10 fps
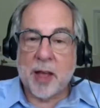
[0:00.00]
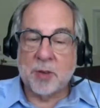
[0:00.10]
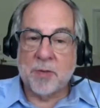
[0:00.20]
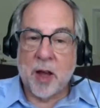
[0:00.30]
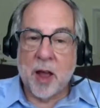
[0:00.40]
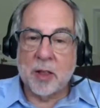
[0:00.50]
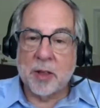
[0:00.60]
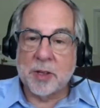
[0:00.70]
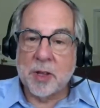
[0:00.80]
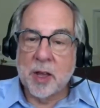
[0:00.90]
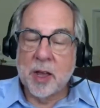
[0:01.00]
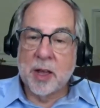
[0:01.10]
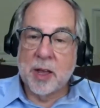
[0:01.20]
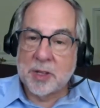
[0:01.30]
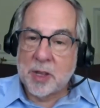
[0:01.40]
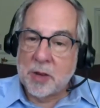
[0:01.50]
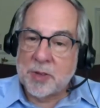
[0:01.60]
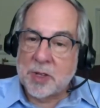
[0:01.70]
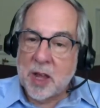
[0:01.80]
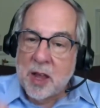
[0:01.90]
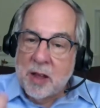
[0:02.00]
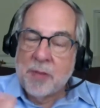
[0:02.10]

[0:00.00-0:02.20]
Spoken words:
of violence instead of saying,